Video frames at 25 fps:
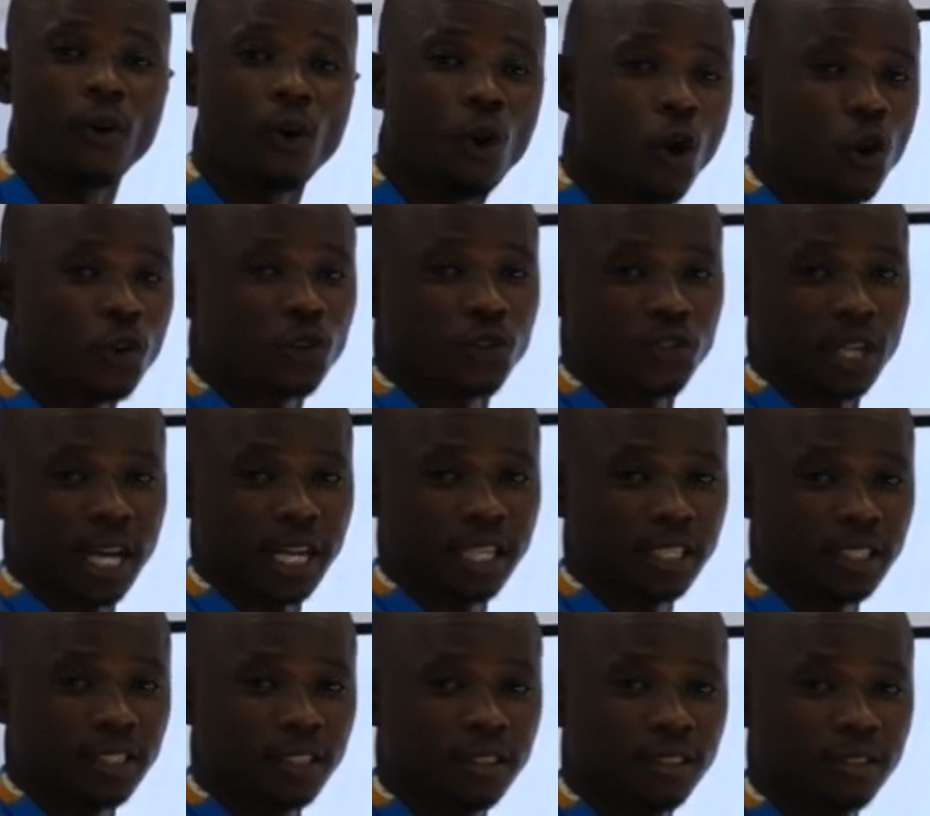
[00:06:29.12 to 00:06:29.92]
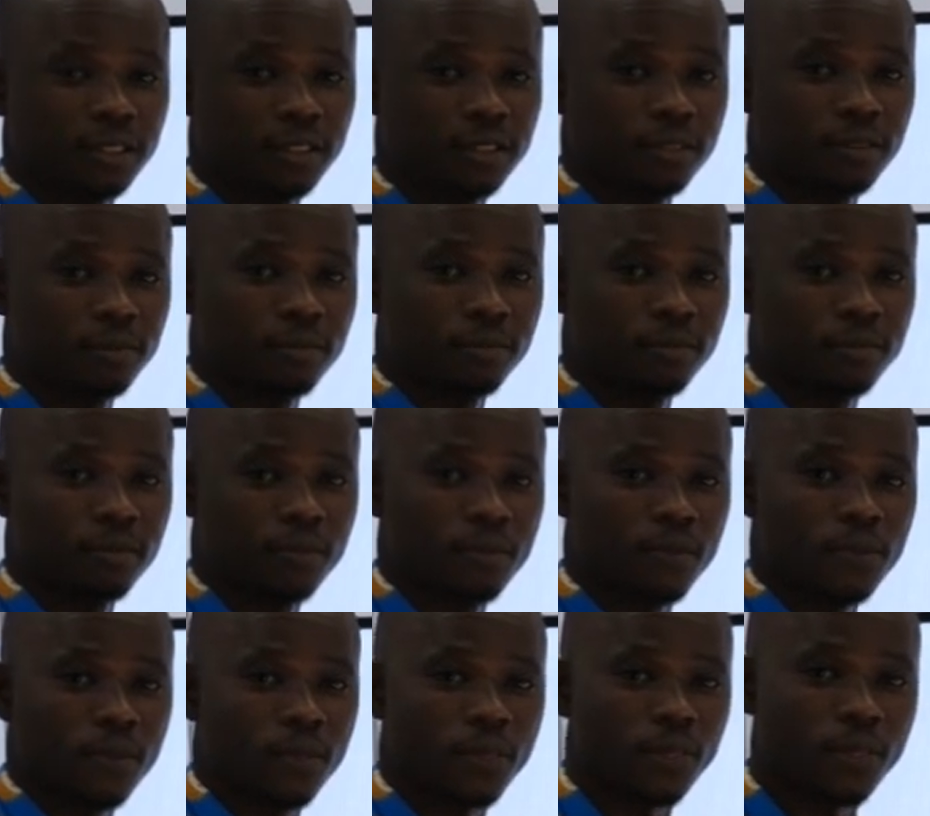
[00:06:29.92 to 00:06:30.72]
oxide.
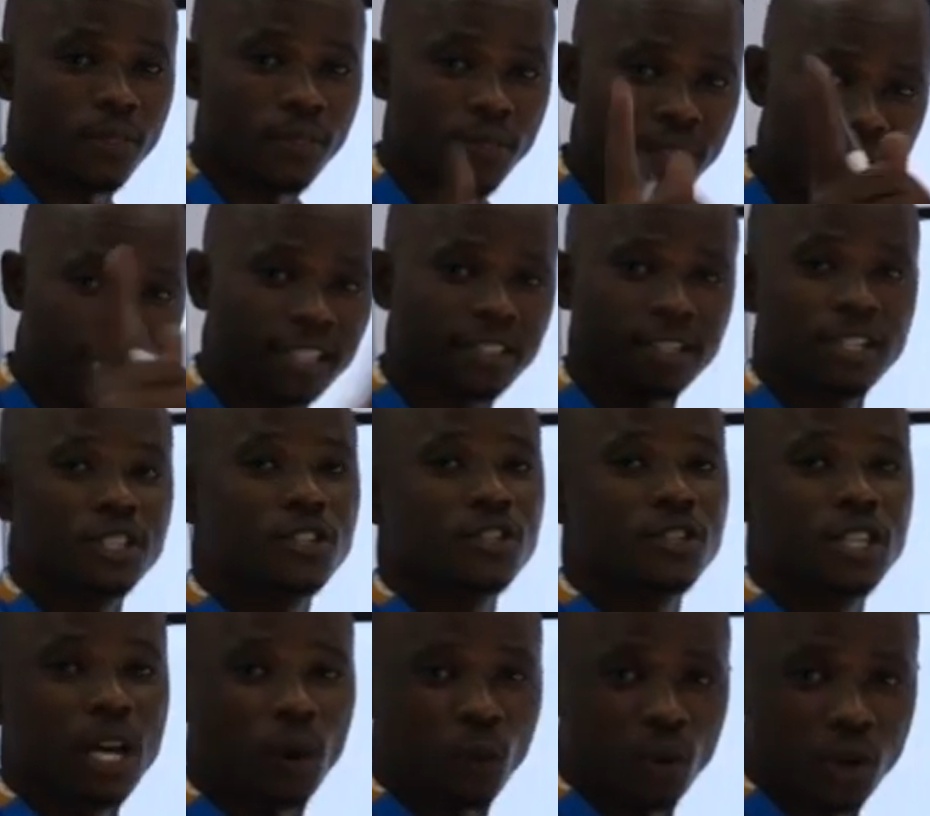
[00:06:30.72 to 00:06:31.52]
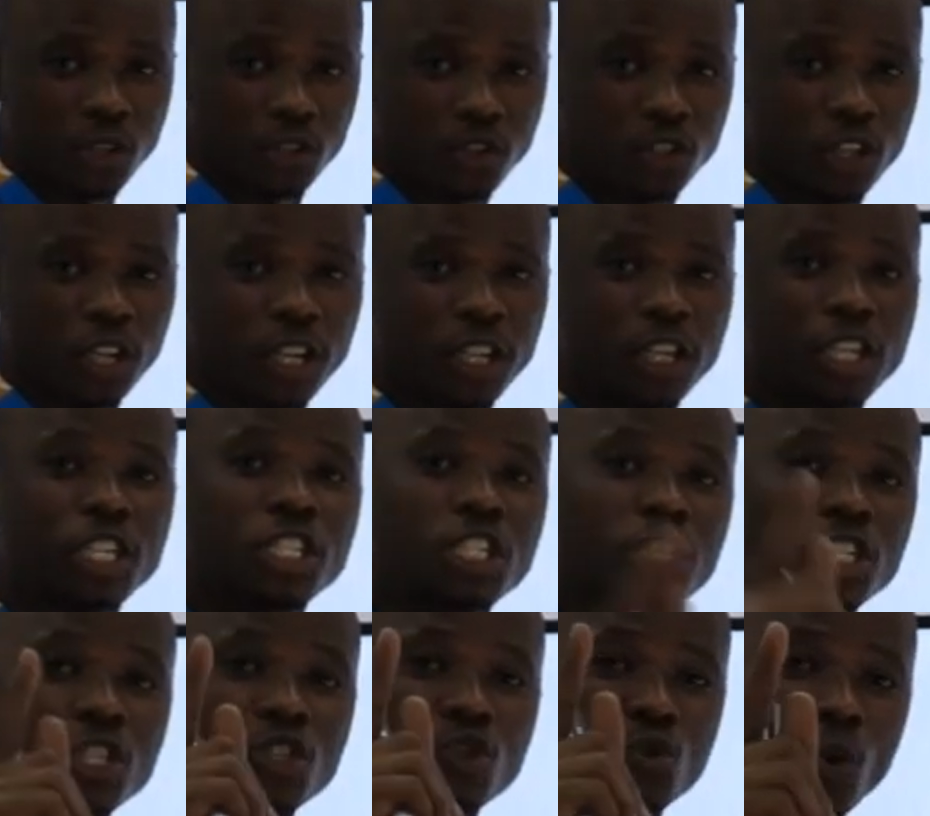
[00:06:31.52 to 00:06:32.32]
That is the question.
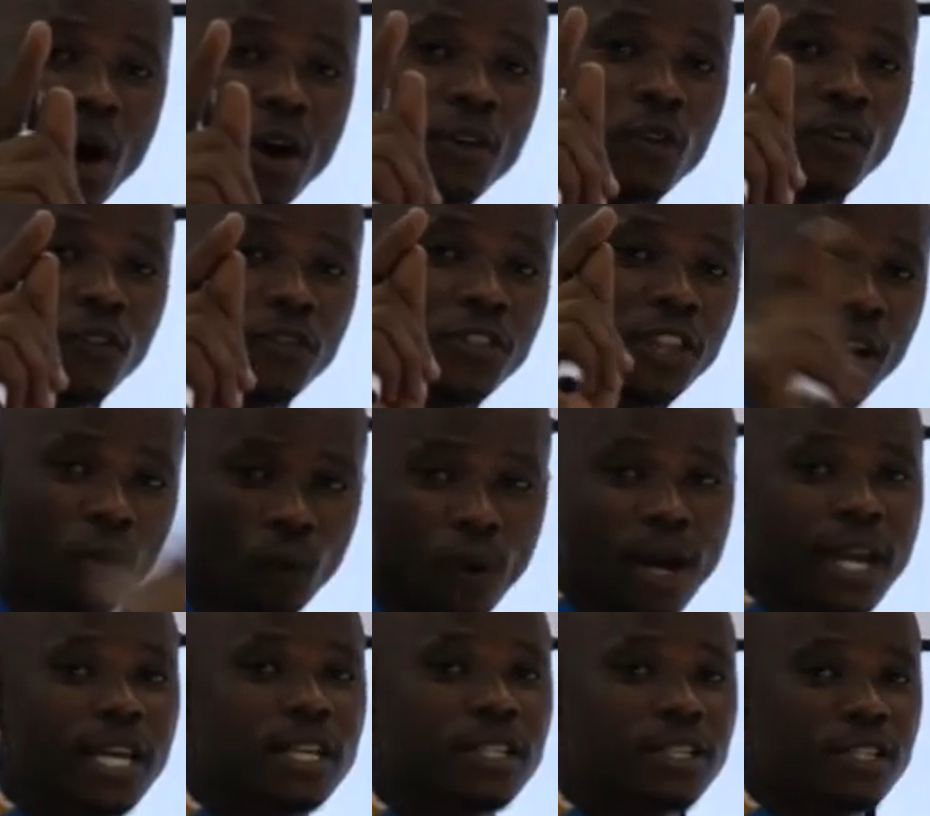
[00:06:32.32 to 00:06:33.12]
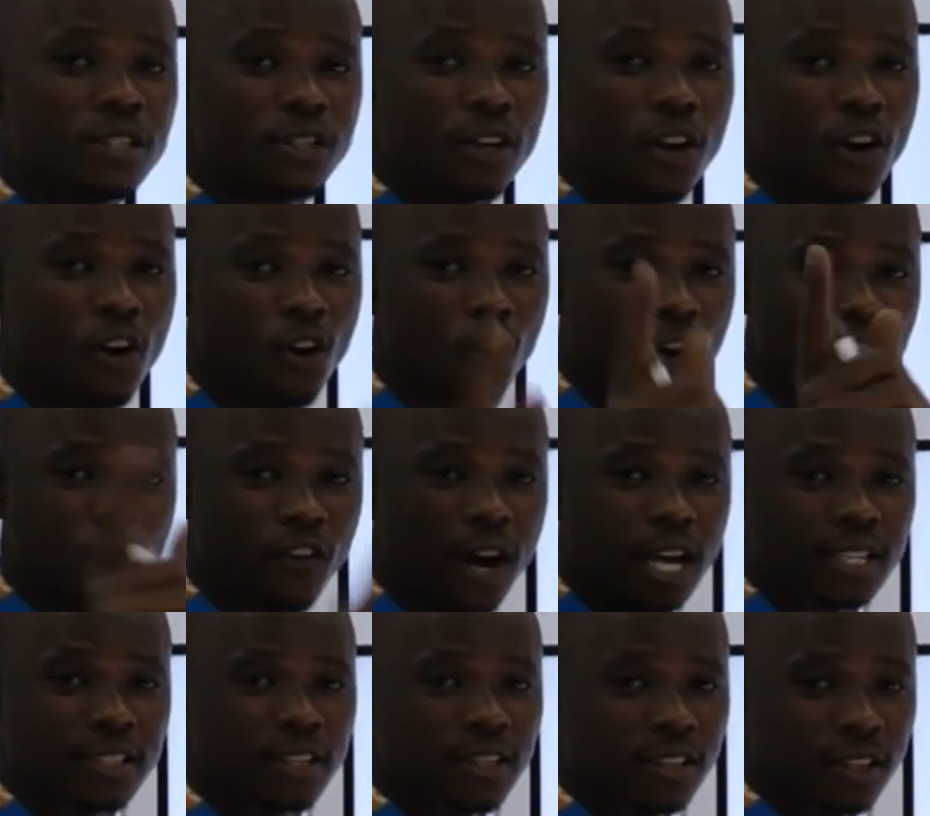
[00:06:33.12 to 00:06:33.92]
It is one of the ways of
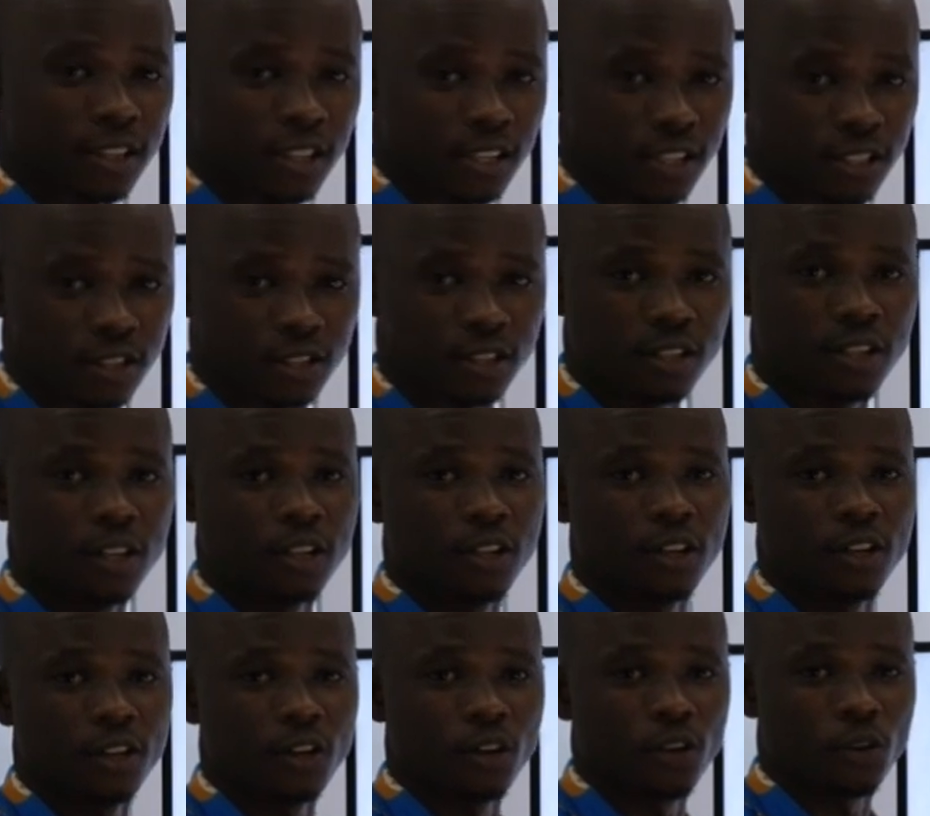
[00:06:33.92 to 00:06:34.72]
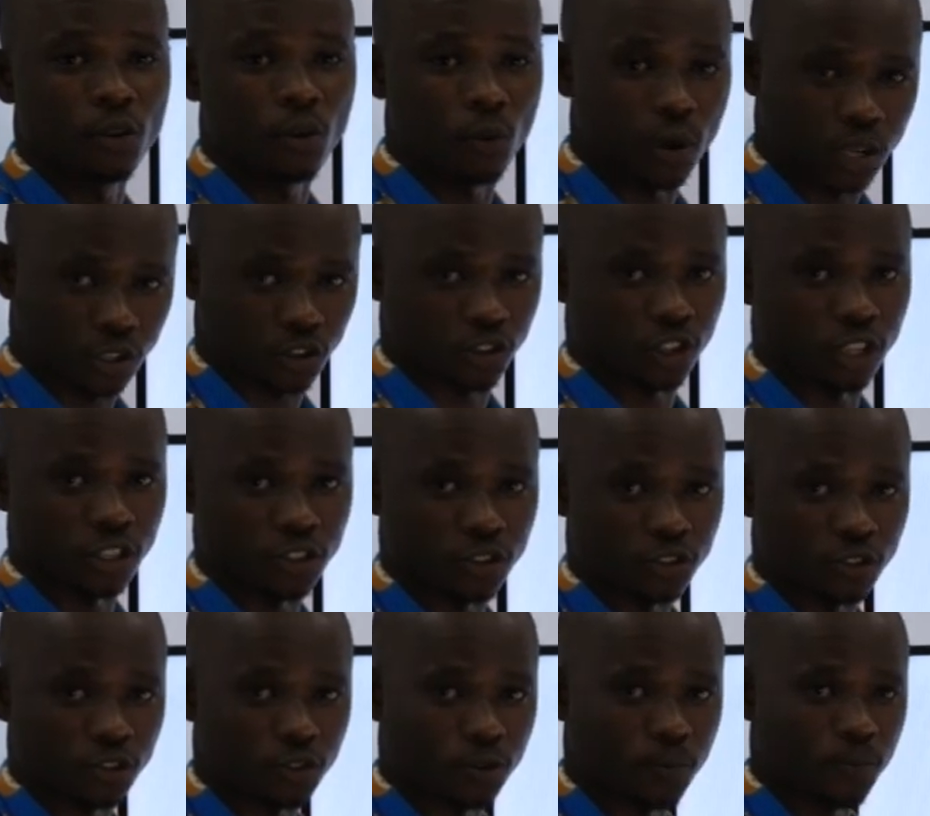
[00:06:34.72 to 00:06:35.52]
asking these
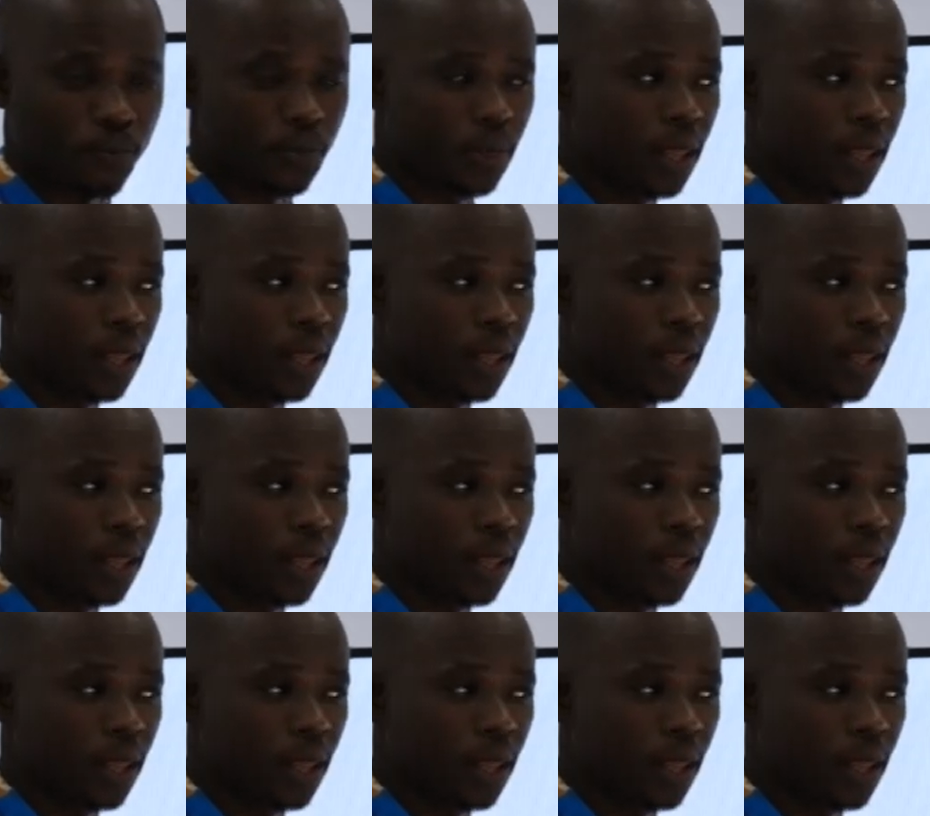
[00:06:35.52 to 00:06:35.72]
questions.